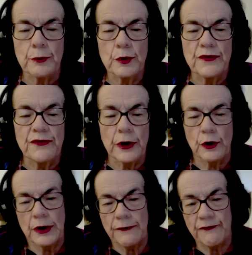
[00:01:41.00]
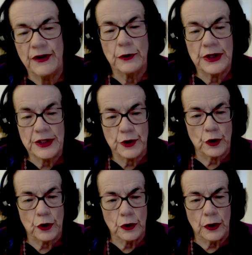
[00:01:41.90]
was very, very
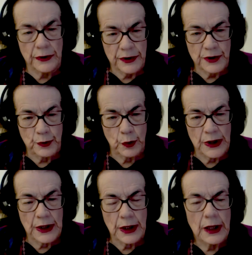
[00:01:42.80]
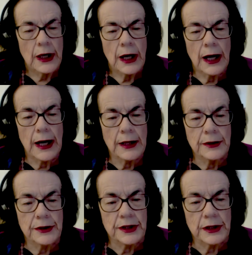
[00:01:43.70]
strong this week,
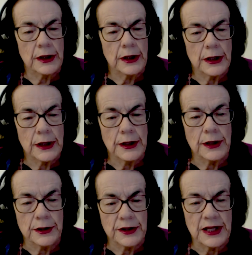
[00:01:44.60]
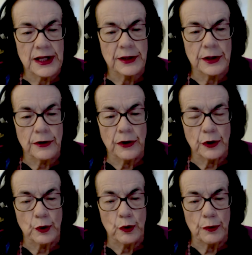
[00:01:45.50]
and he said that there
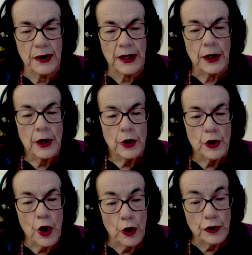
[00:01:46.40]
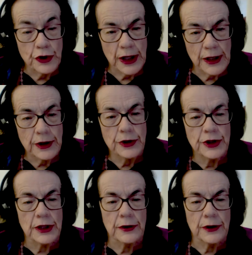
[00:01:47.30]
would be no change
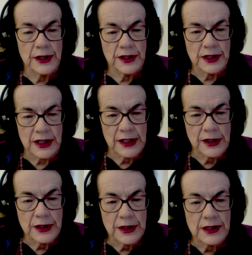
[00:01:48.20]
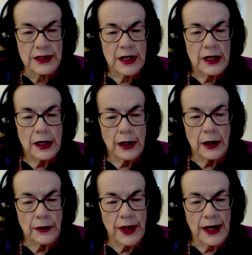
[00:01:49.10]
in their status,
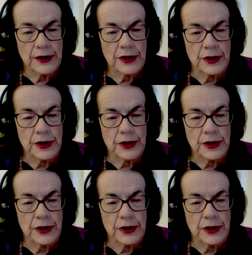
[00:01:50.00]
that